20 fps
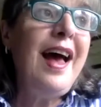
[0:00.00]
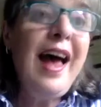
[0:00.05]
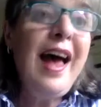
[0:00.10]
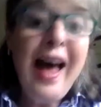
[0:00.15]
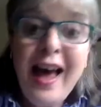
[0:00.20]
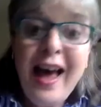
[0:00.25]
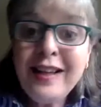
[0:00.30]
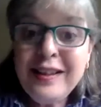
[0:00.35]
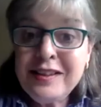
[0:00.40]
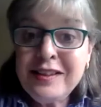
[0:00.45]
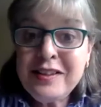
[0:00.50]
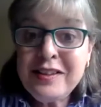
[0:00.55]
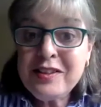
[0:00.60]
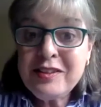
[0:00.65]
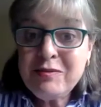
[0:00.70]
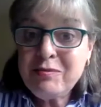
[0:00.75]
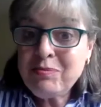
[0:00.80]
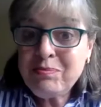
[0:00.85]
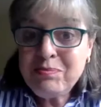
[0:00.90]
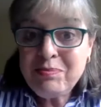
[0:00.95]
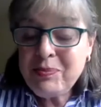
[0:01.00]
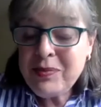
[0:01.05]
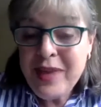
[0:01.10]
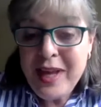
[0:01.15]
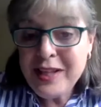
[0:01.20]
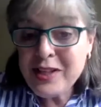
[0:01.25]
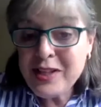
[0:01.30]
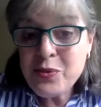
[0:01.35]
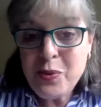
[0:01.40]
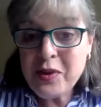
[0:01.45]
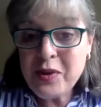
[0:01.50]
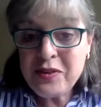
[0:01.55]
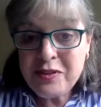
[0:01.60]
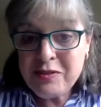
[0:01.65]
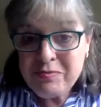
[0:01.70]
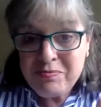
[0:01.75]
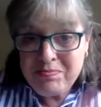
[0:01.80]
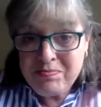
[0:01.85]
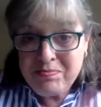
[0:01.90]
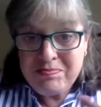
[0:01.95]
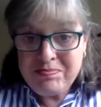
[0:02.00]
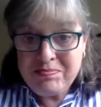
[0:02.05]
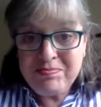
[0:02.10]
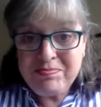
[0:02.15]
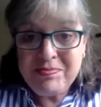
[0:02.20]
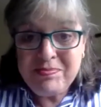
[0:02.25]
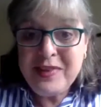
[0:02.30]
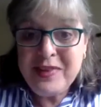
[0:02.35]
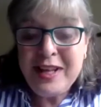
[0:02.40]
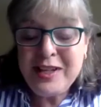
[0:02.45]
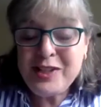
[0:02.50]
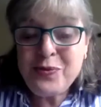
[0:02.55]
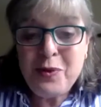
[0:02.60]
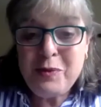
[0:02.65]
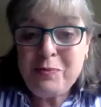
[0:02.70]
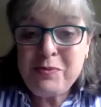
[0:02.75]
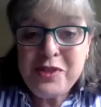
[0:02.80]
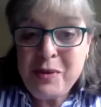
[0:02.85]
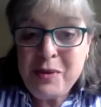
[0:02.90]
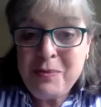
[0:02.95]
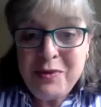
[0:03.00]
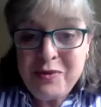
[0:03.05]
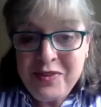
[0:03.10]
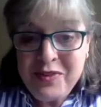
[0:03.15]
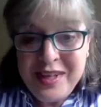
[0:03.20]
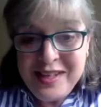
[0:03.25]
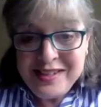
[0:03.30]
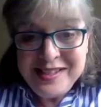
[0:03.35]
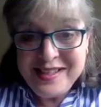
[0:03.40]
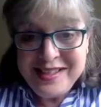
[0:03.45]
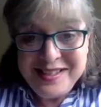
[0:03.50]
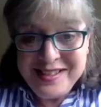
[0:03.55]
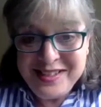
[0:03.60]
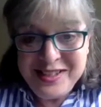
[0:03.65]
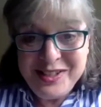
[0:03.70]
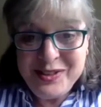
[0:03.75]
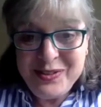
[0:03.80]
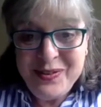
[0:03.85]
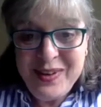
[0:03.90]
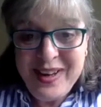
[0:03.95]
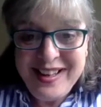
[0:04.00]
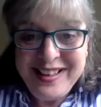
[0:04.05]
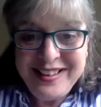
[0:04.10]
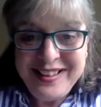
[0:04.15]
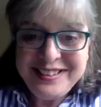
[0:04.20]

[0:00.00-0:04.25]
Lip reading: And that's what some of this is as well.